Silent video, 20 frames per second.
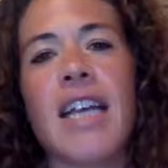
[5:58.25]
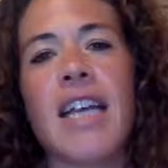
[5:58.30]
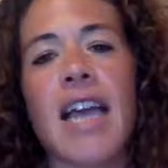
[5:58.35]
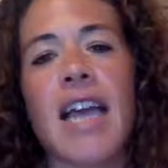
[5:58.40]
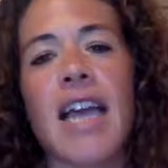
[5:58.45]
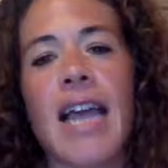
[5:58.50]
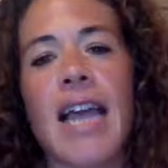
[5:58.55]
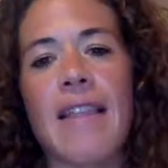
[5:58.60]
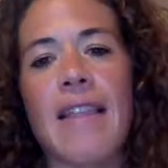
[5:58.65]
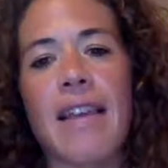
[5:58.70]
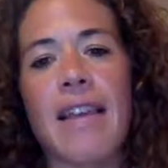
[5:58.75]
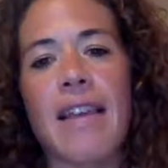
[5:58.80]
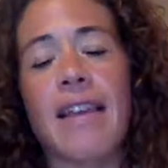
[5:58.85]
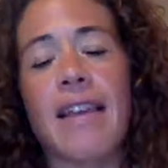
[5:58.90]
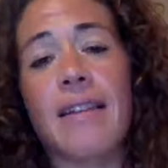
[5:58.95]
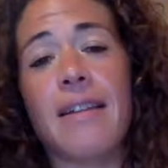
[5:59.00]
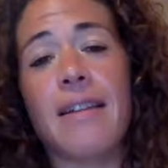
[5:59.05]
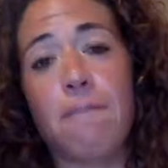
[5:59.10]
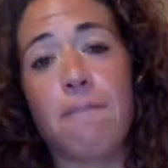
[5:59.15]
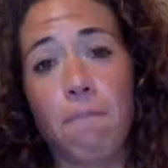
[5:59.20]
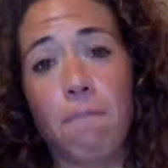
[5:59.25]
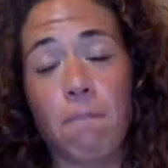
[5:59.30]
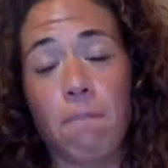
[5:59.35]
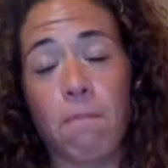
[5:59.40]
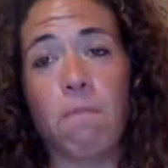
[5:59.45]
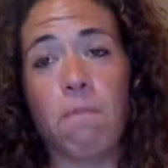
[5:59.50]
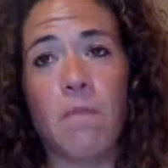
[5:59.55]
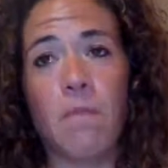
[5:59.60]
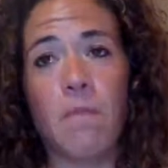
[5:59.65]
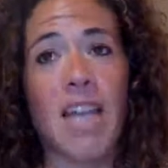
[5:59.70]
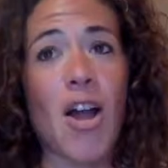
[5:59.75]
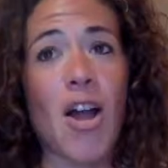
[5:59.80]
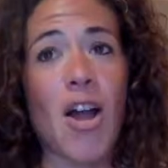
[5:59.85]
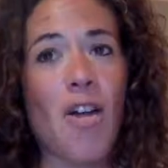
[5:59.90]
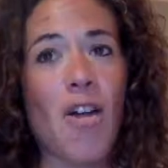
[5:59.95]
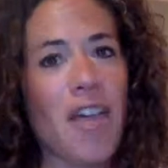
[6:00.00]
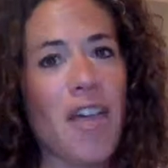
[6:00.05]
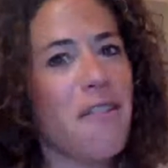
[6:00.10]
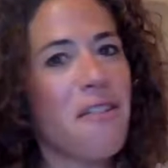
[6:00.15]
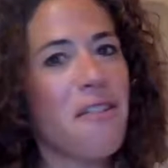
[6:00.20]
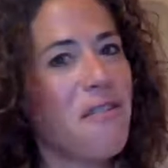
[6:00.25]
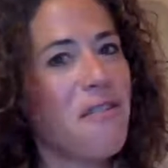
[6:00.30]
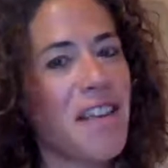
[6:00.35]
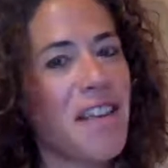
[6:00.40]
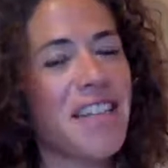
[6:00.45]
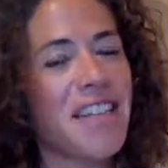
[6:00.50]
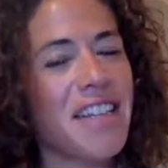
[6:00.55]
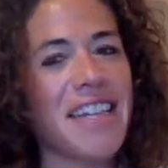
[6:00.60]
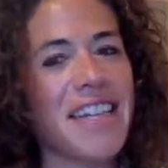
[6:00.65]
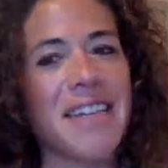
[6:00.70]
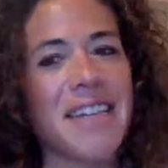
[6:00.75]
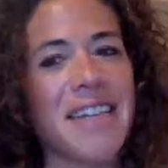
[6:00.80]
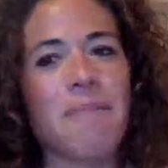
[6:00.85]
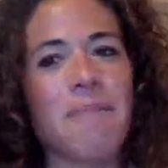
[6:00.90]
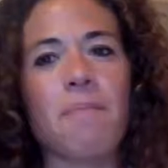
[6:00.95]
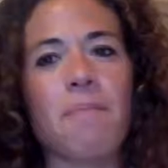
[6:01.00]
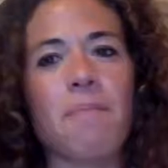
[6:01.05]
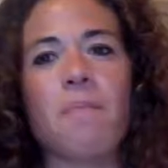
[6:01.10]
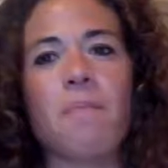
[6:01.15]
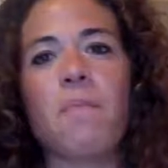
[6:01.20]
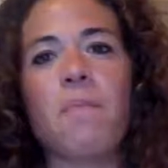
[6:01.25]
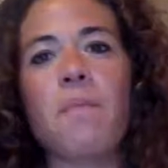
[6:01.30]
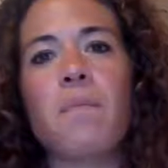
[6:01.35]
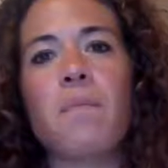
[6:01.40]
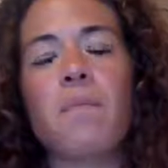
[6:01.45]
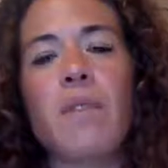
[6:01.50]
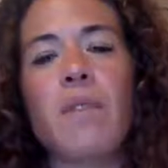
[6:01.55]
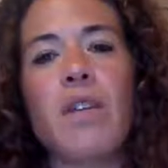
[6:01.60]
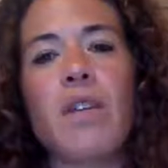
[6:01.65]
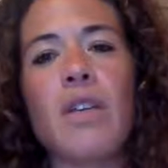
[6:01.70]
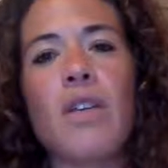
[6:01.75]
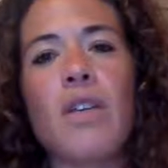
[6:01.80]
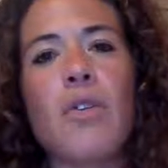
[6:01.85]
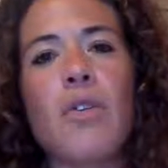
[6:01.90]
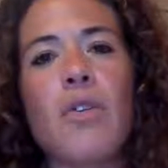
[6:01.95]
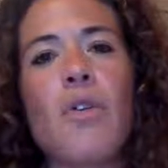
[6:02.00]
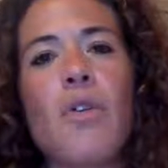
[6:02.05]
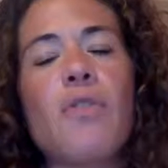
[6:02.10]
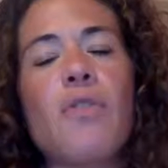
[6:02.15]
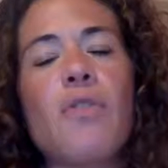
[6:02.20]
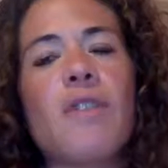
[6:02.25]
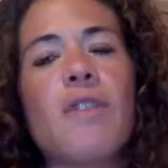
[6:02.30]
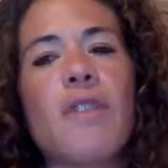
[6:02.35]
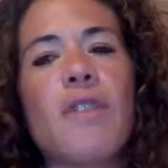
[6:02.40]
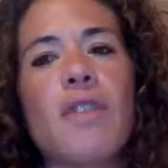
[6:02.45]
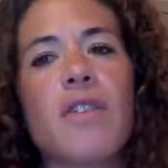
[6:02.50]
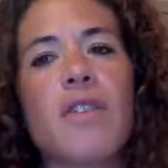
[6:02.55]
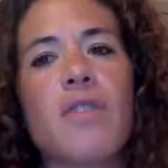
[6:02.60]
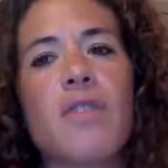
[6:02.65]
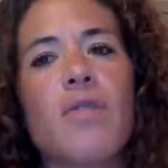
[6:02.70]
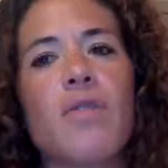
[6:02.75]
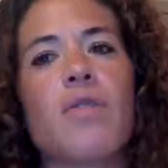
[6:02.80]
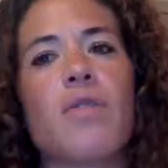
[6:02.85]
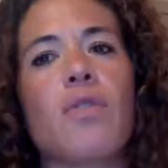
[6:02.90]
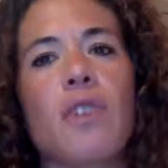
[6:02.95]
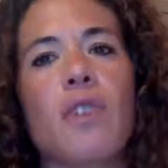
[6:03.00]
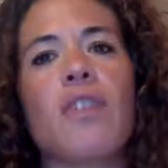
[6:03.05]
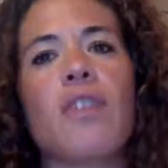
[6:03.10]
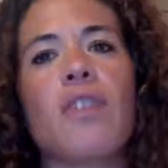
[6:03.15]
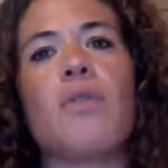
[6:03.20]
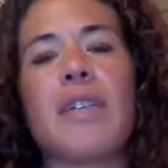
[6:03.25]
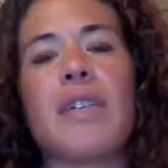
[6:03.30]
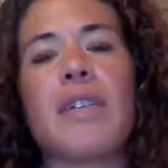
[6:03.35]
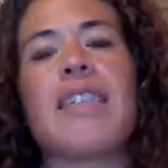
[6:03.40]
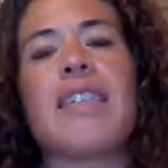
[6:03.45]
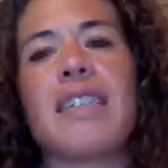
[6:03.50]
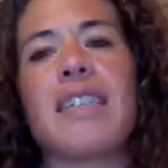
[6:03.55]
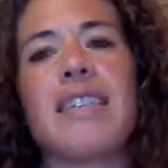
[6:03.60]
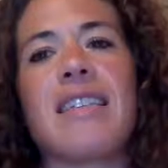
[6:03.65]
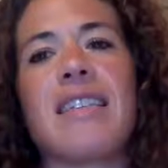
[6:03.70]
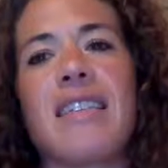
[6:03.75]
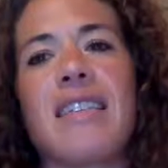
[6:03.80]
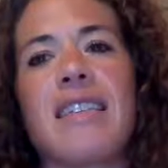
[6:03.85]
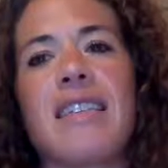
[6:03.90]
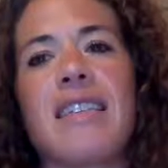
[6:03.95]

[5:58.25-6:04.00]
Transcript: And that can in all that feeling, those of us who struggle with this